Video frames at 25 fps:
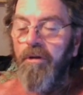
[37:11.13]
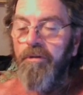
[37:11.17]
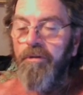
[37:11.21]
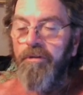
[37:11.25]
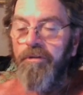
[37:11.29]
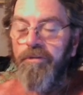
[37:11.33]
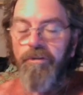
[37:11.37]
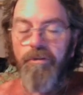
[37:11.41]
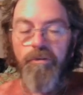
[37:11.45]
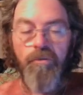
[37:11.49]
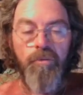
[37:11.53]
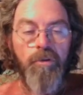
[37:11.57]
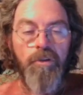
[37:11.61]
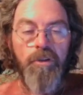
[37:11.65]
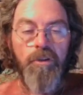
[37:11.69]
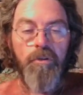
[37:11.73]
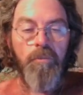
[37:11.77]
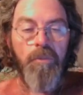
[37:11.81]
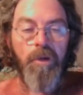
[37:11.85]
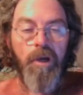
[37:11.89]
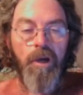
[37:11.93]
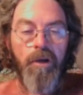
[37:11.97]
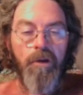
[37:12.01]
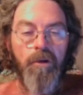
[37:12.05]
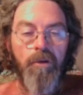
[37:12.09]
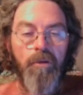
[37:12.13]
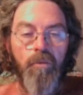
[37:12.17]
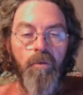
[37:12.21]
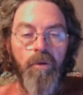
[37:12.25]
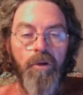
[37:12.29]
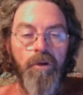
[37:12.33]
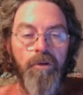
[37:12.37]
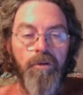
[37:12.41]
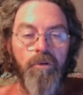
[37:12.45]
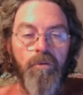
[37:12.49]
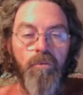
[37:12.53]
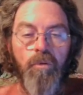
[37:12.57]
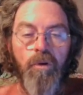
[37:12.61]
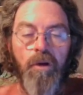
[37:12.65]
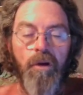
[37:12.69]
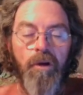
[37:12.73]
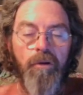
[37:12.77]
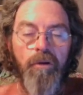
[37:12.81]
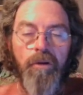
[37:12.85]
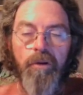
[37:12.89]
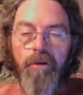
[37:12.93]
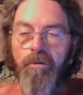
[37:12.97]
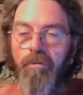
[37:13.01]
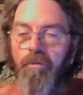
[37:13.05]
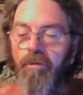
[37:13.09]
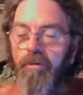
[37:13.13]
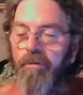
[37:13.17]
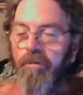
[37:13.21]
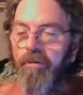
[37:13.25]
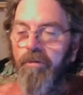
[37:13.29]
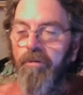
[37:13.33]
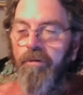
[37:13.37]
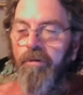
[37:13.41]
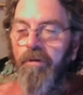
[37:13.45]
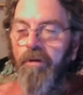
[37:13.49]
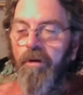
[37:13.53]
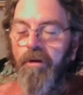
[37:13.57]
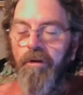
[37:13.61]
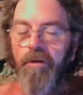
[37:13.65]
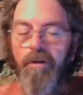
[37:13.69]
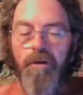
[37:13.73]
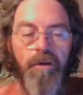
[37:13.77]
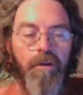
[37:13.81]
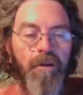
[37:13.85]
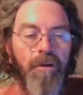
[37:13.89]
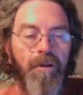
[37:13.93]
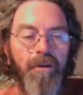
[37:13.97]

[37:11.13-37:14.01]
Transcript: Does it really matter what you're wearing, whether or not